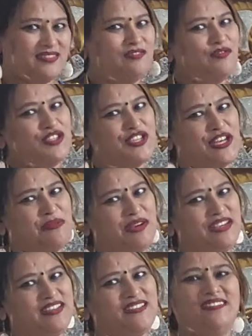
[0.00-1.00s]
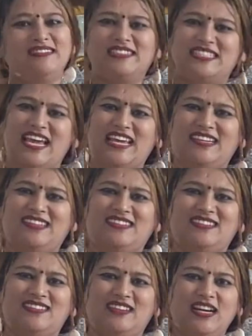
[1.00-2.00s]
Which animal, dear? Tiger,
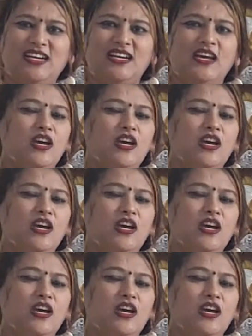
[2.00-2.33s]
right?